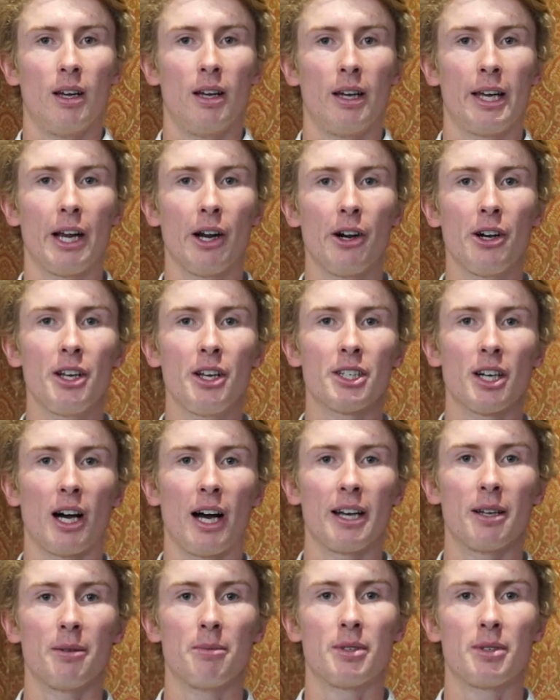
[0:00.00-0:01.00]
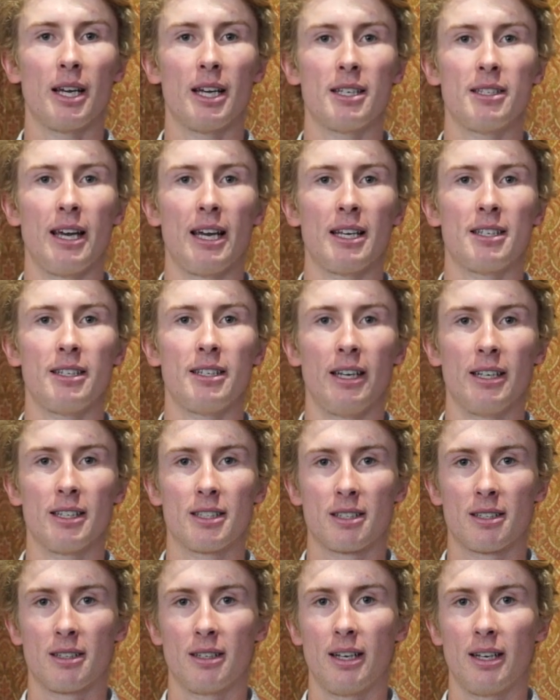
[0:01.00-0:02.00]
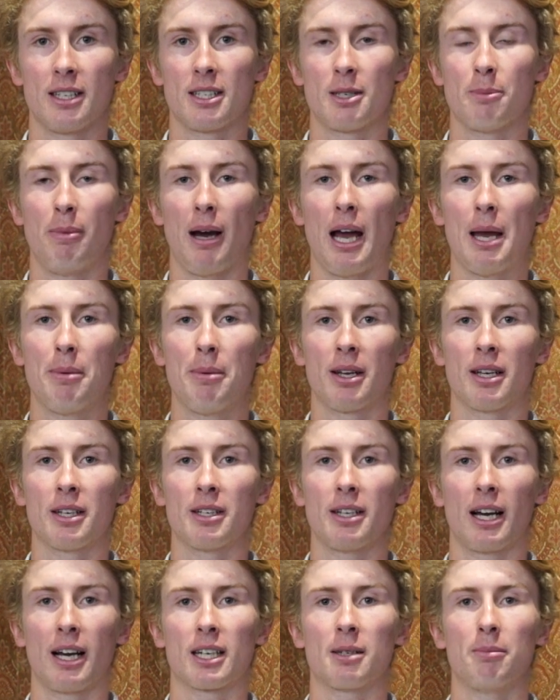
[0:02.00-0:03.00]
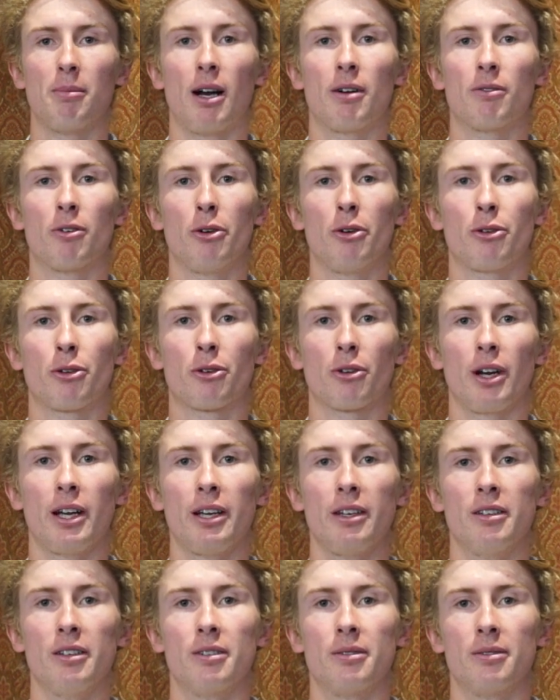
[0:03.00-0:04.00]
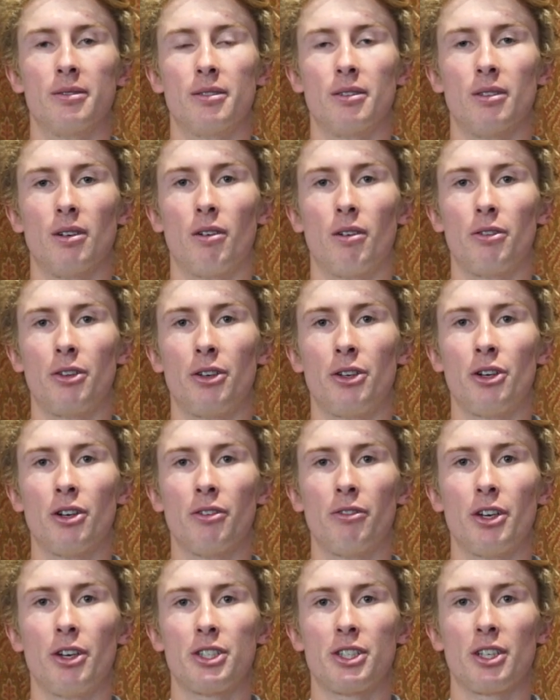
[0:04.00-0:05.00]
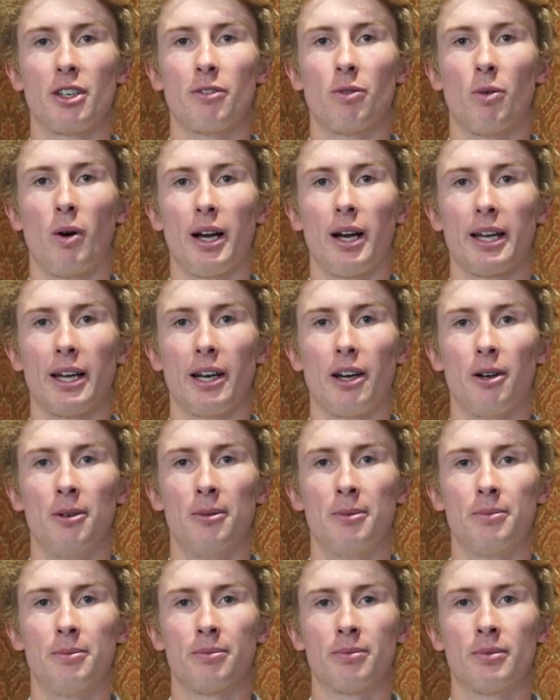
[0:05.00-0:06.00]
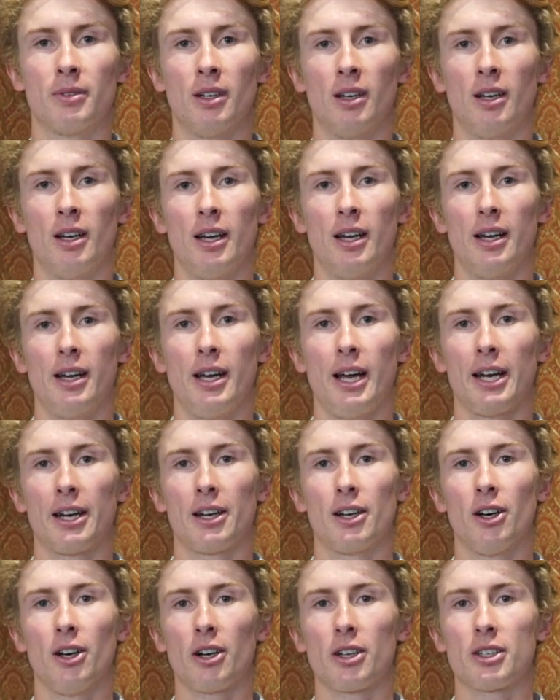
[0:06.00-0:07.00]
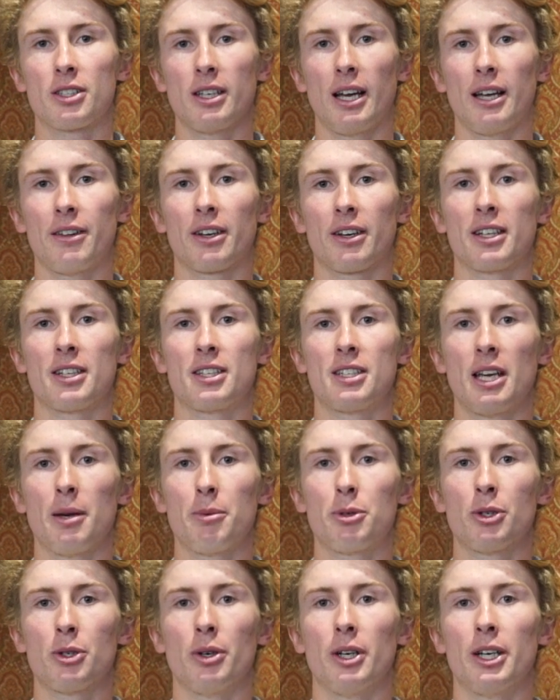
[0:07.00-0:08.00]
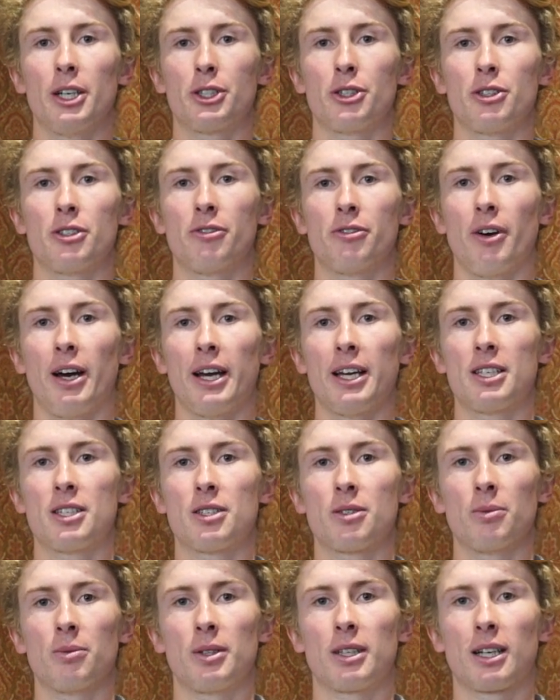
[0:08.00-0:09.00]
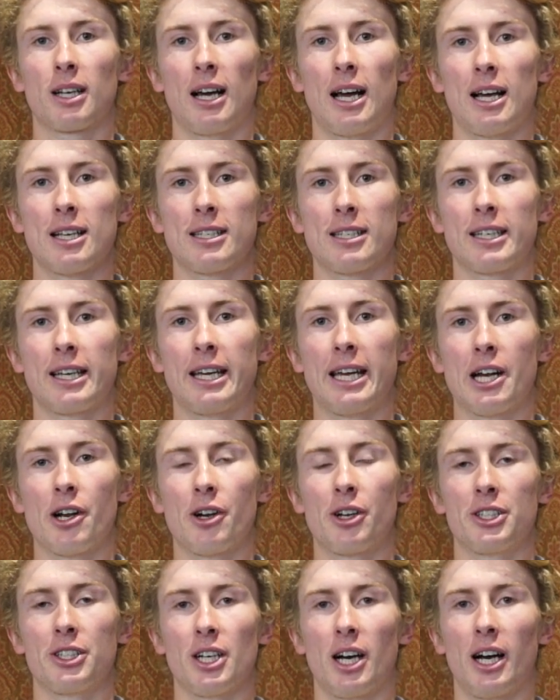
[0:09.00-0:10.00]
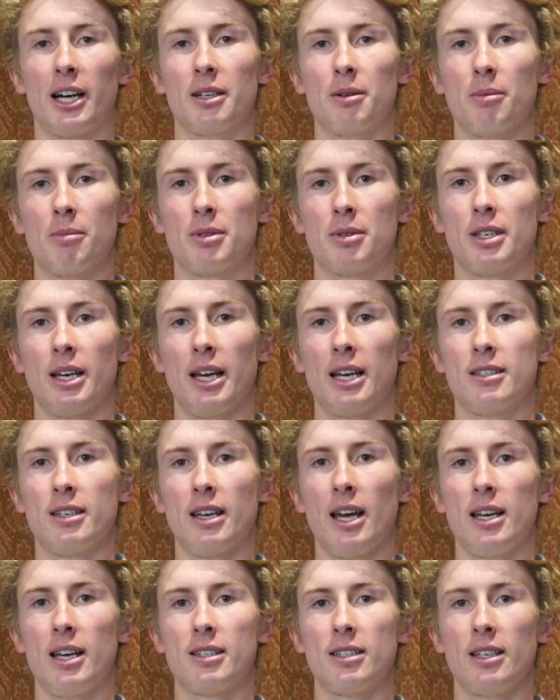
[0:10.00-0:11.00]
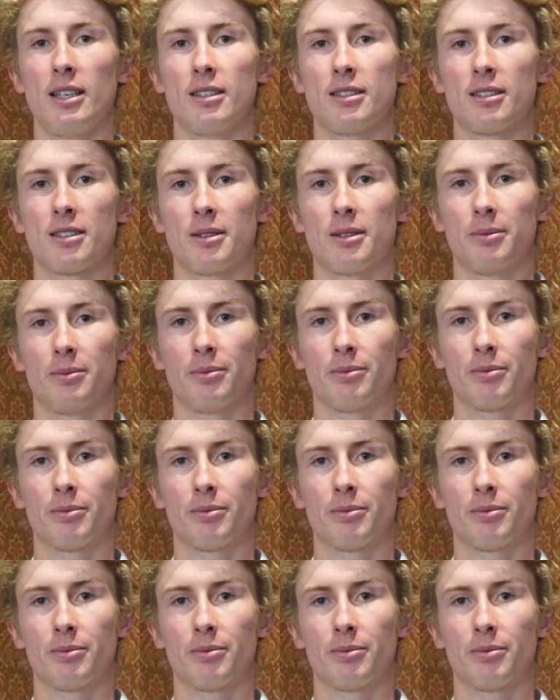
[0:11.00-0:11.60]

Heritage Items as Assets is a paper conducted by Ruth Green of the University of Waikato, and it looks at the conceptual issues faced with classing heritage items as assets.